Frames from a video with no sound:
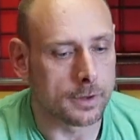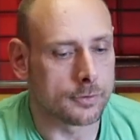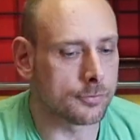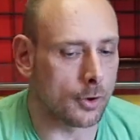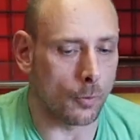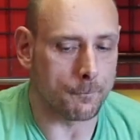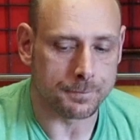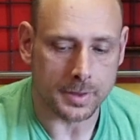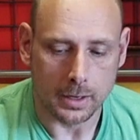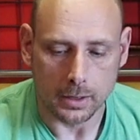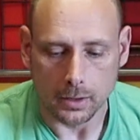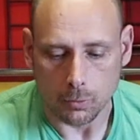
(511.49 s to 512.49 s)
So,
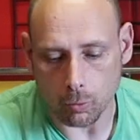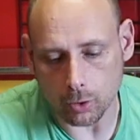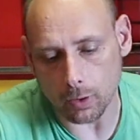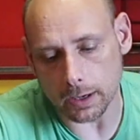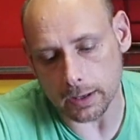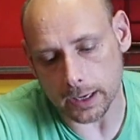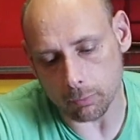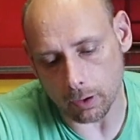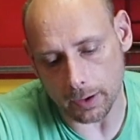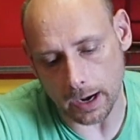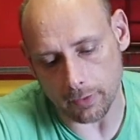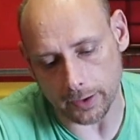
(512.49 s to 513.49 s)
what do I like, what
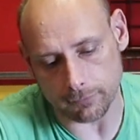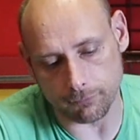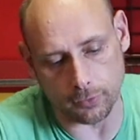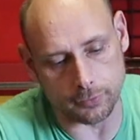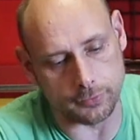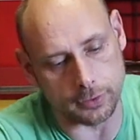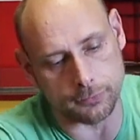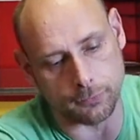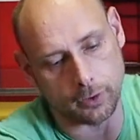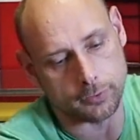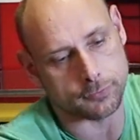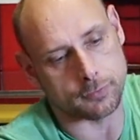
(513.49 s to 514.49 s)
do I not like? First things
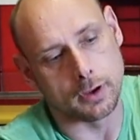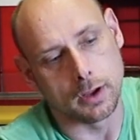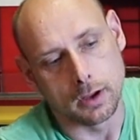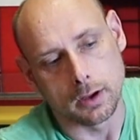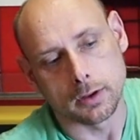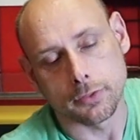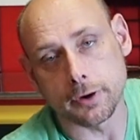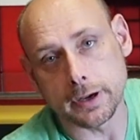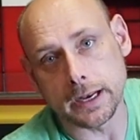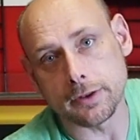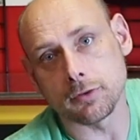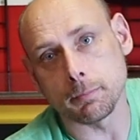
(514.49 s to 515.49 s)
first, there
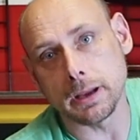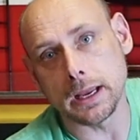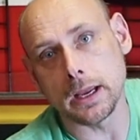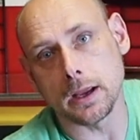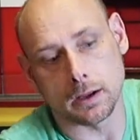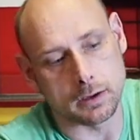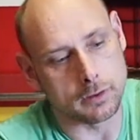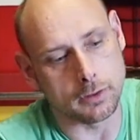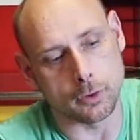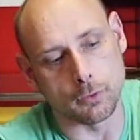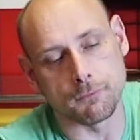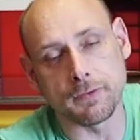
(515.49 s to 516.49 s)
needs to be
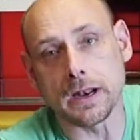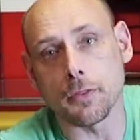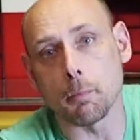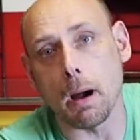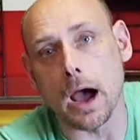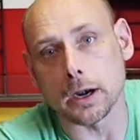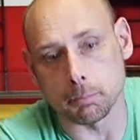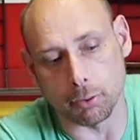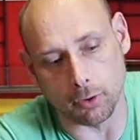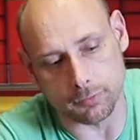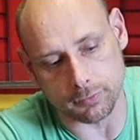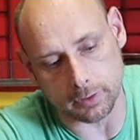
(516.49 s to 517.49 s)
little feet on the bottom,
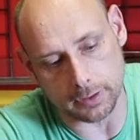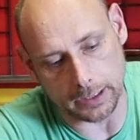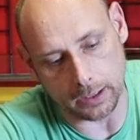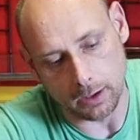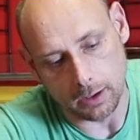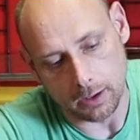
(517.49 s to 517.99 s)
personally.